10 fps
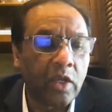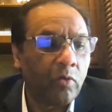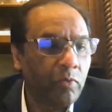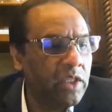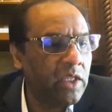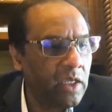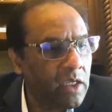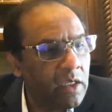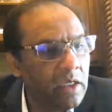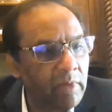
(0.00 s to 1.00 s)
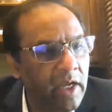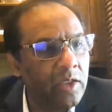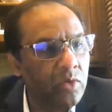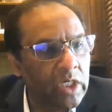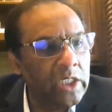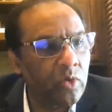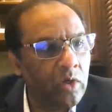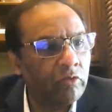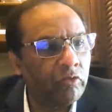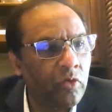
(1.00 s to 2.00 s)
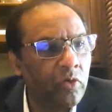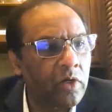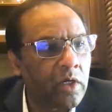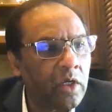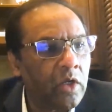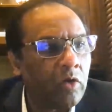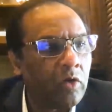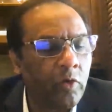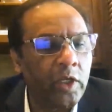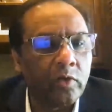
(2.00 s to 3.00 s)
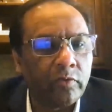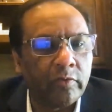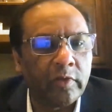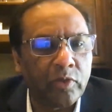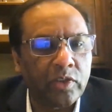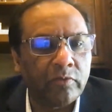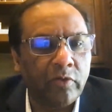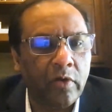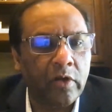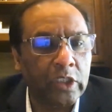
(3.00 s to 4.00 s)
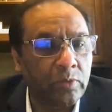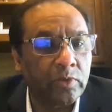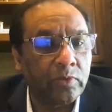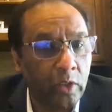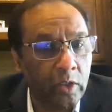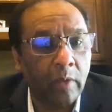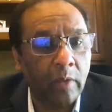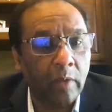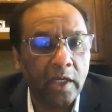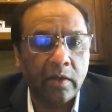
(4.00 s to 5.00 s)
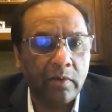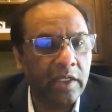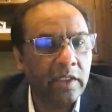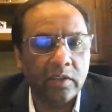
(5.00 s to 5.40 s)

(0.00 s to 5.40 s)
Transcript: We think by 2024, 40 to 50% of our customers will adopt that, right?